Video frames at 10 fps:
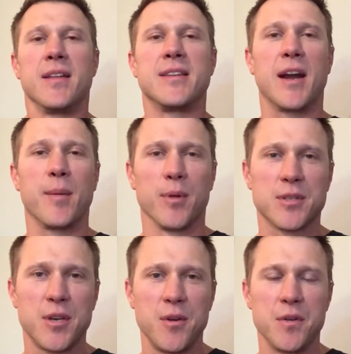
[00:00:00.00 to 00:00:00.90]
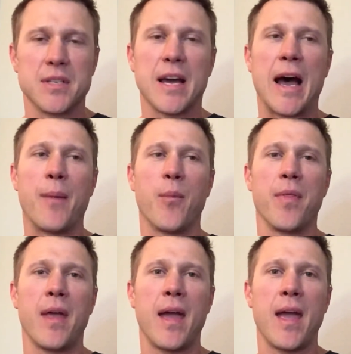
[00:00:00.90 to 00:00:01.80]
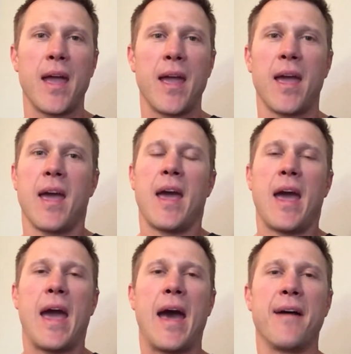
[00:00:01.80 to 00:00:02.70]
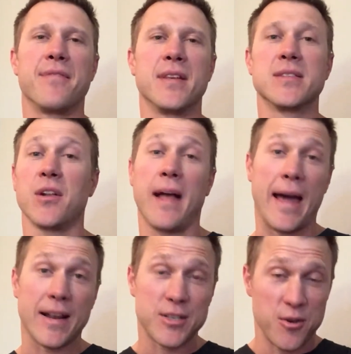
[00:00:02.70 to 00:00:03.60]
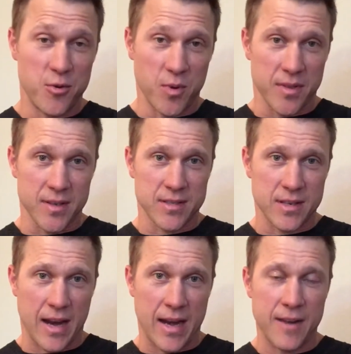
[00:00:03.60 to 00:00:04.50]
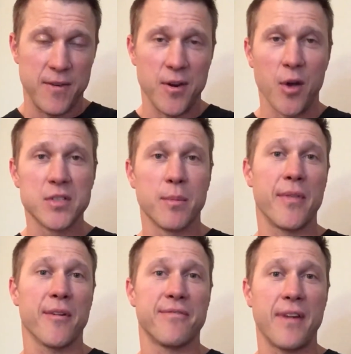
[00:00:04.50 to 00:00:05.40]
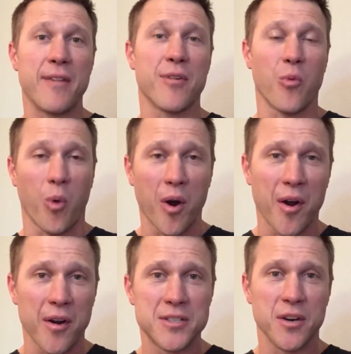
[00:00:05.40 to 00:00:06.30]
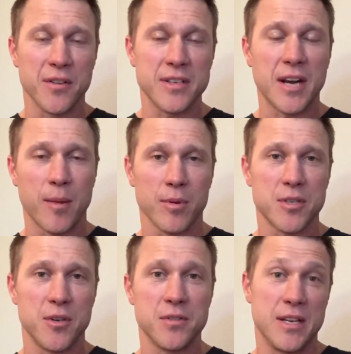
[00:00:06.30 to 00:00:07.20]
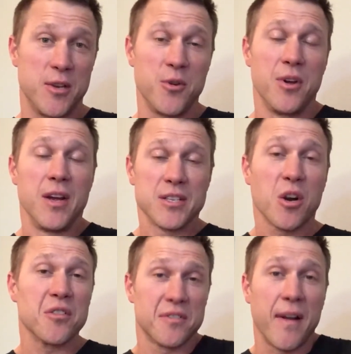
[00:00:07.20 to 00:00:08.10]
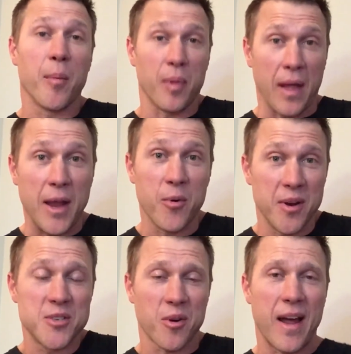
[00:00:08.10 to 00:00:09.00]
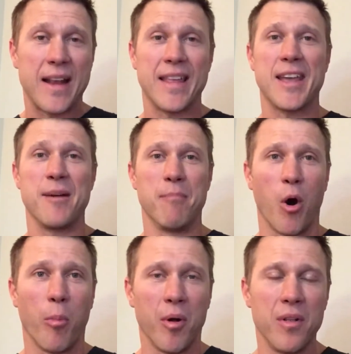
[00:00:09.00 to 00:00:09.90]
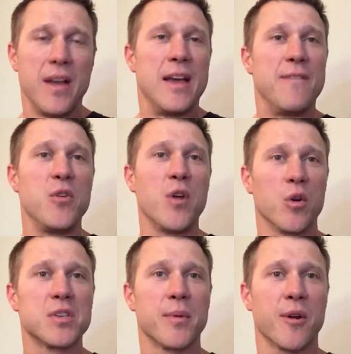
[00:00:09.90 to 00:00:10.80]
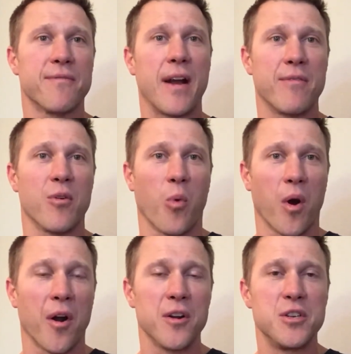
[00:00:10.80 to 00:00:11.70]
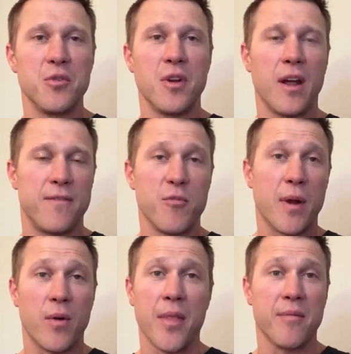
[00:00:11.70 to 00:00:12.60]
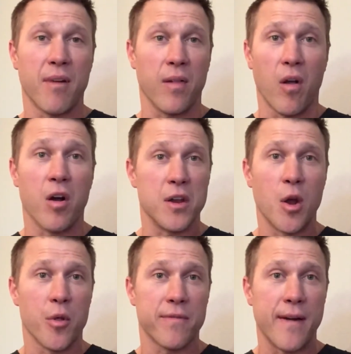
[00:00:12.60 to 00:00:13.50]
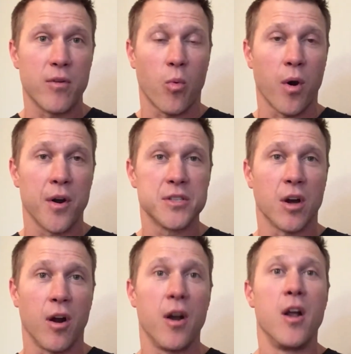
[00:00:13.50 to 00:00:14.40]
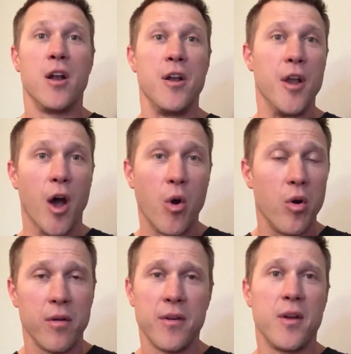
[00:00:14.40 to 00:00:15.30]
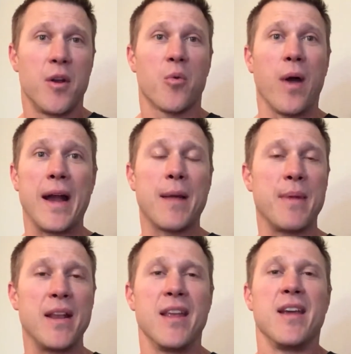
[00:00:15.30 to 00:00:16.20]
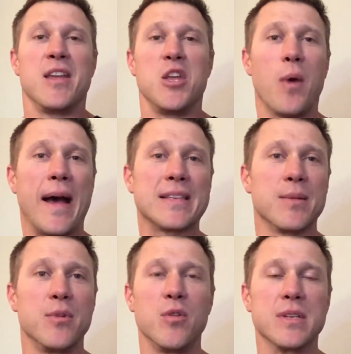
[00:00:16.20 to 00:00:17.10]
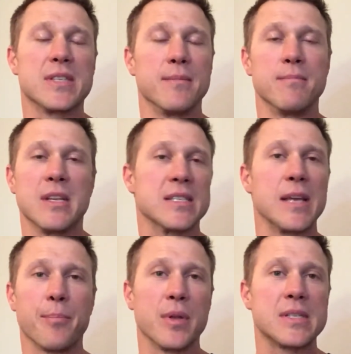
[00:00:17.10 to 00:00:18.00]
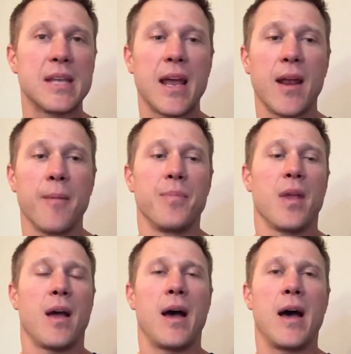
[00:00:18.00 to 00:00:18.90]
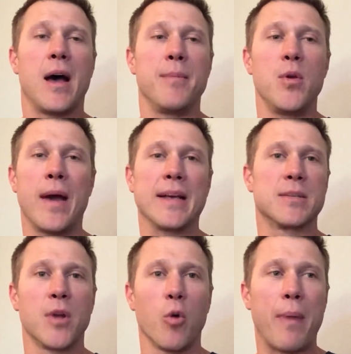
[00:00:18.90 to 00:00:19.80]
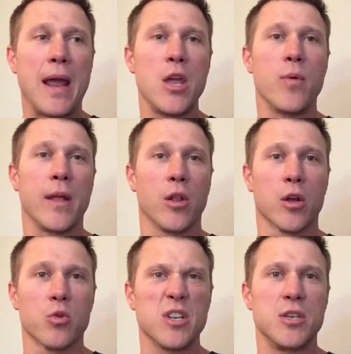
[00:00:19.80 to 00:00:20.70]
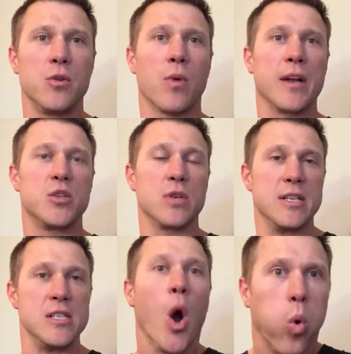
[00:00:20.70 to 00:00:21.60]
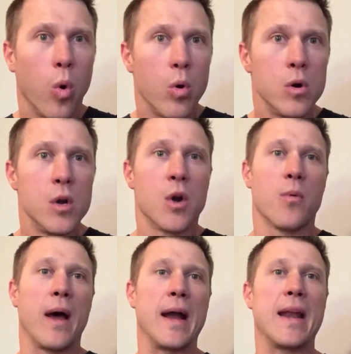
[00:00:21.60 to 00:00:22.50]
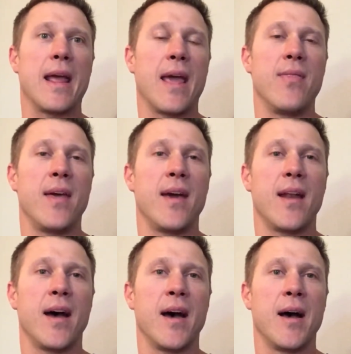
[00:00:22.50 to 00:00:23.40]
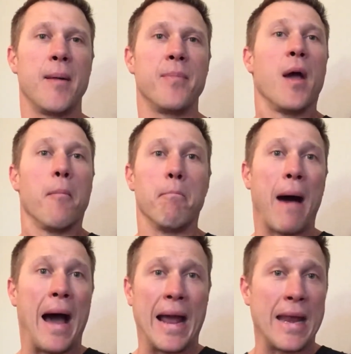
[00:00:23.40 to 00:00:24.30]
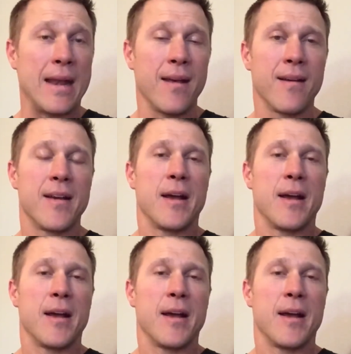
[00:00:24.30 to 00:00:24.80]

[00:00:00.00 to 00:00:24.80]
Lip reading: Terrible two is a time when they have this little attitude with us. And if you know some of their favorite words during the terrible twos, they do start to develop language, right? And they get mobile. If you know some of their favorite words, if you've been around them very long, you know their favorite words are no, right? I mean, you ask them to do this, the simplest thing. You ask them to obey you and they look at you say no, right? And then mine.